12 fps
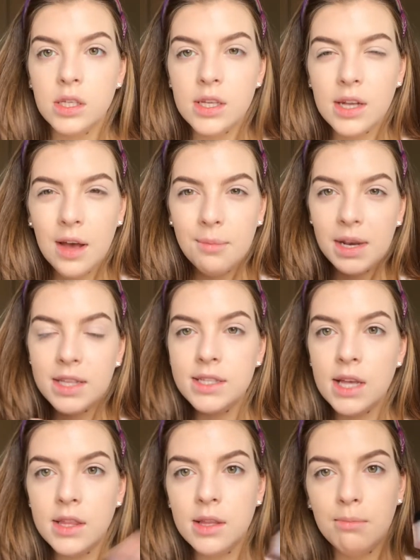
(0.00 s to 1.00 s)
So now I'm going to
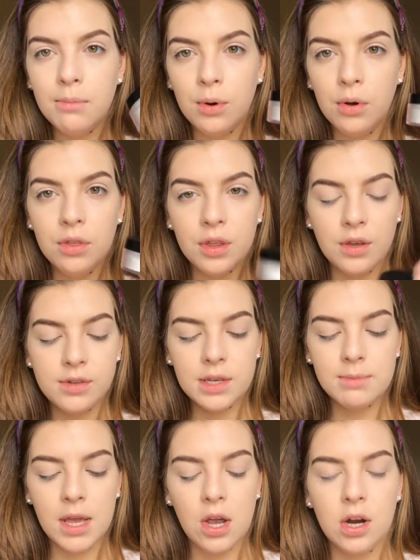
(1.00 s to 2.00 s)
set them both
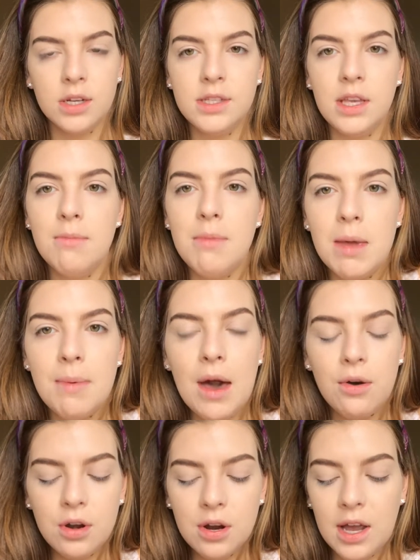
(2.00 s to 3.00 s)
using my RCMA powder.